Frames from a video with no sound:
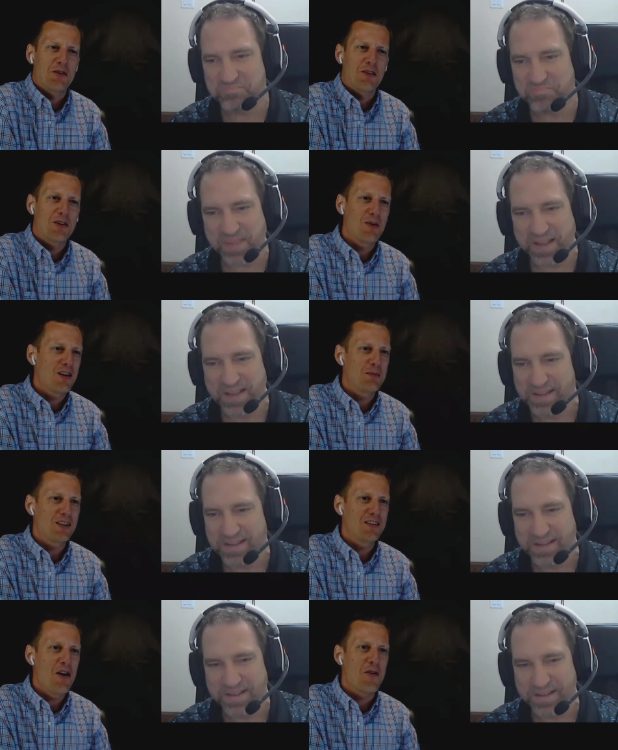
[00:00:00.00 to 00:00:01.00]
Speaker 1: are you, Brad? I'm like,
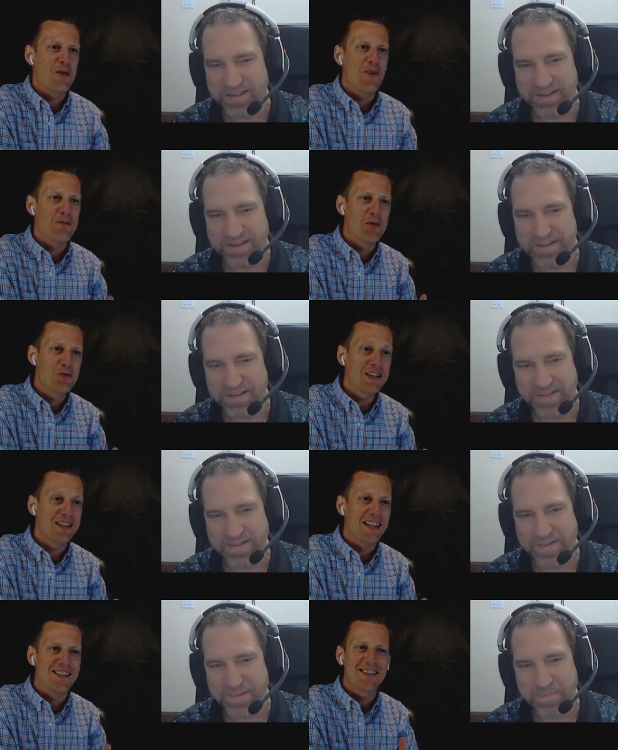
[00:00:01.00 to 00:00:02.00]
no, I'm I'm a
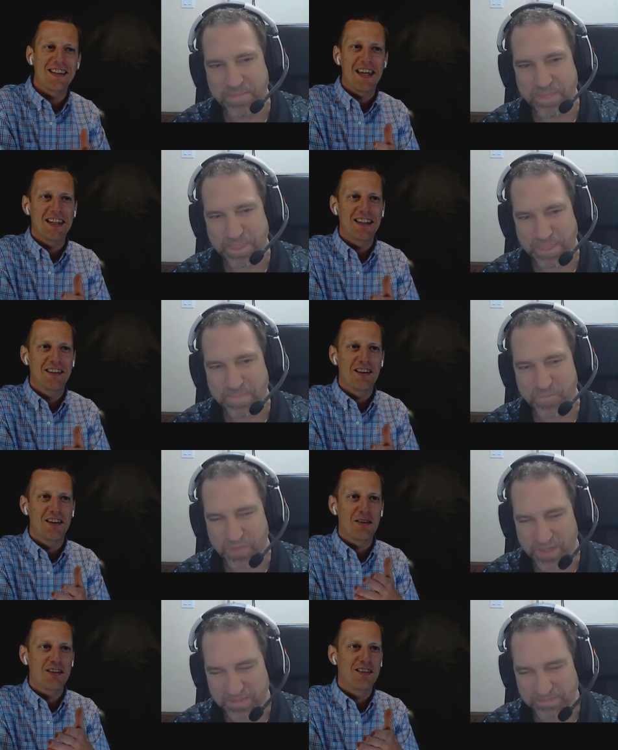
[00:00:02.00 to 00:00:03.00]
realist. Like,
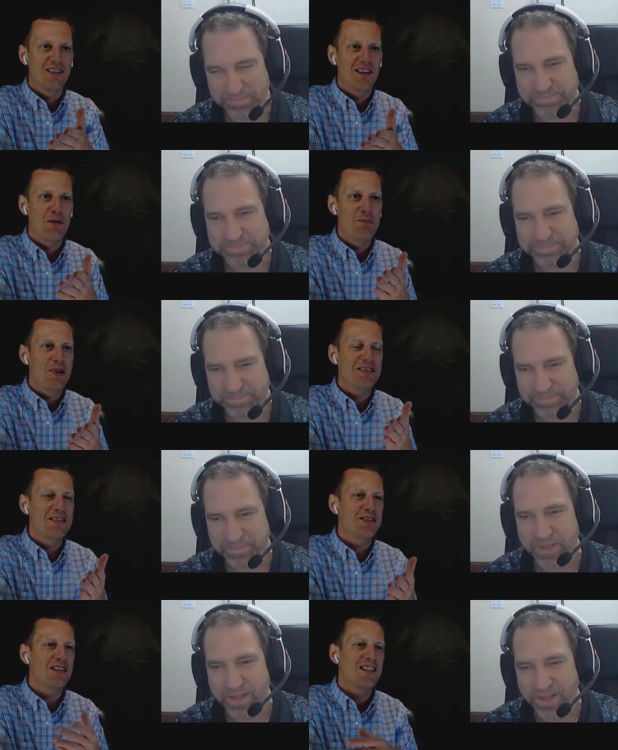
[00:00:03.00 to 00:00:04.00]
a, yep. a
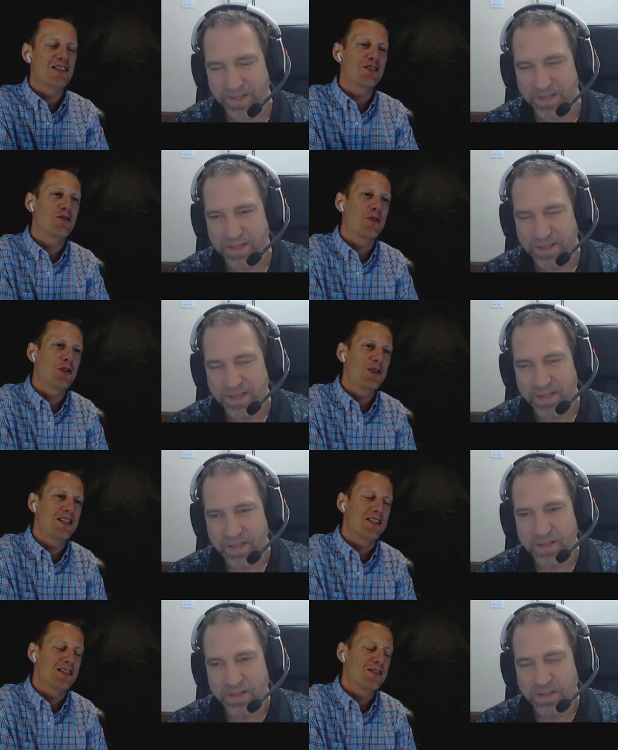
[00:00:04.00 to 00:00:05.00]
business exists for a
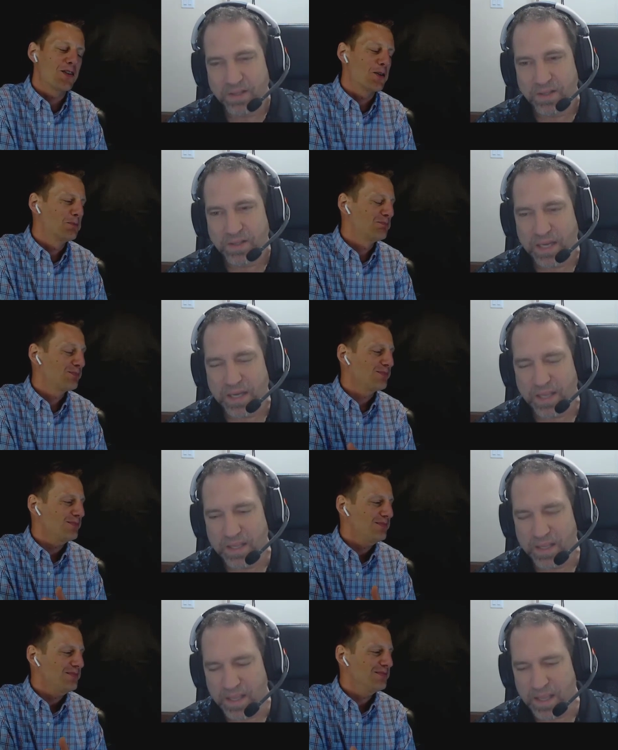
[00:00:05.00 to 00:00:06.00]
reason. So
Speaker 2: and
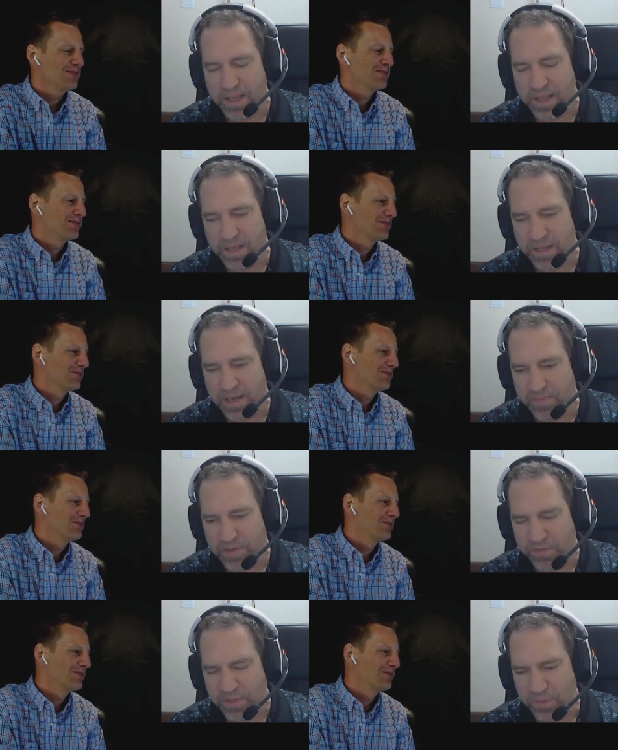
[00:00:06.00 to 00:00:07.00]
and and
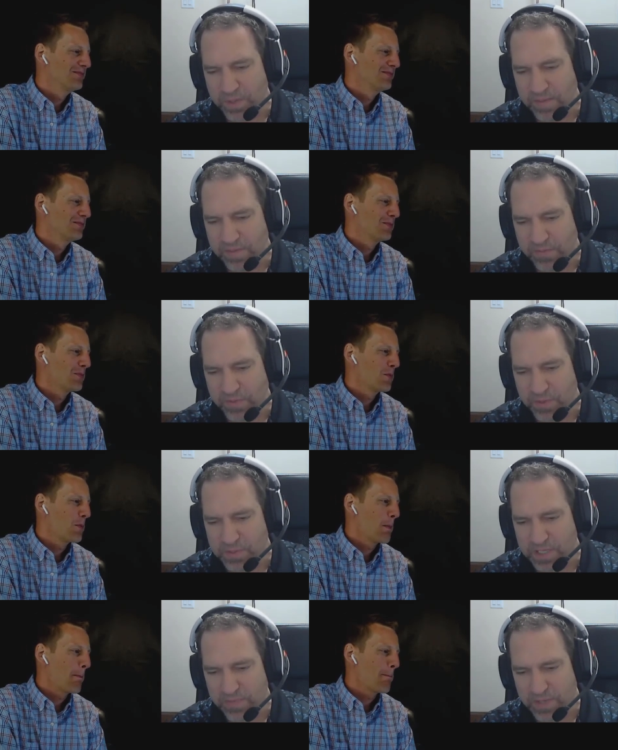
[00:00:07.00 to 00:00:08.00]
even if you even if
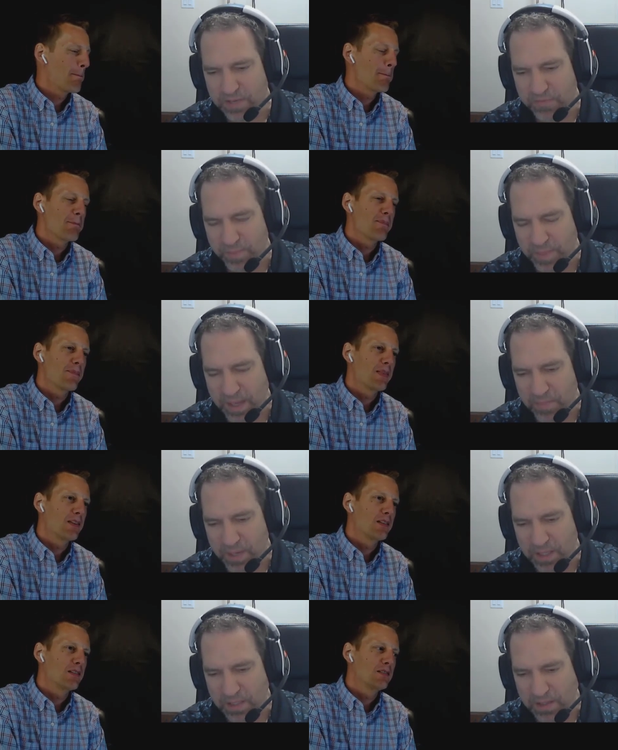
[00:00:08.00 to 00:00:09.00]
you deviate from
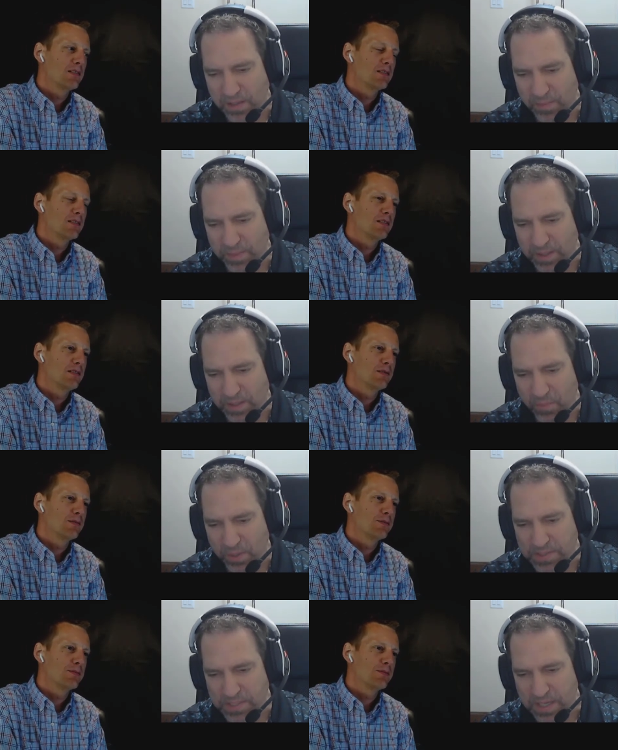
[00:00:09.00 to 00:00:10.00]
that model a little bit
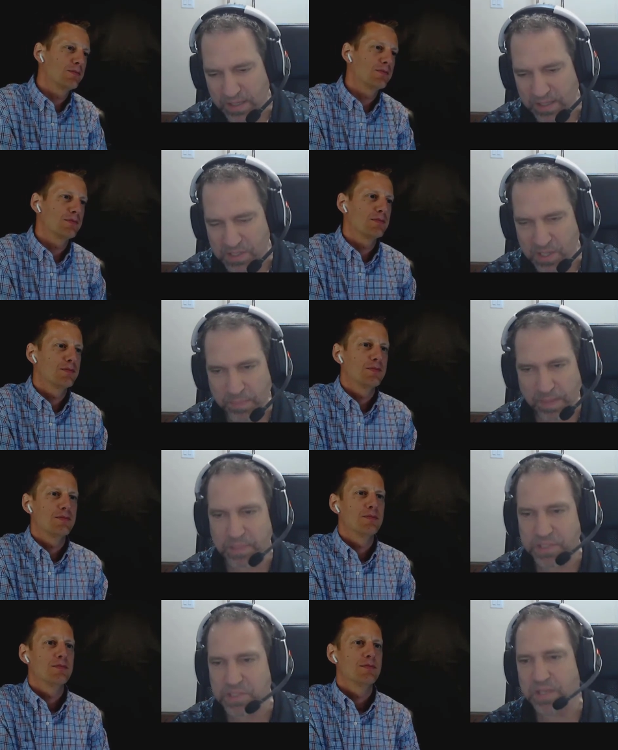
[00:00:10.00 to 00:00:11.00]
and branch out into say
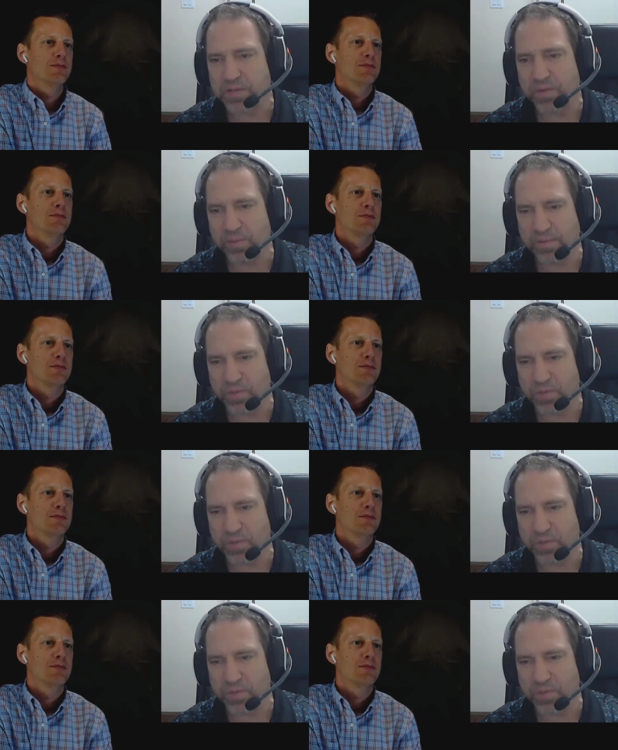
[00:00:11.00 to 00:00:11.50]
public sector and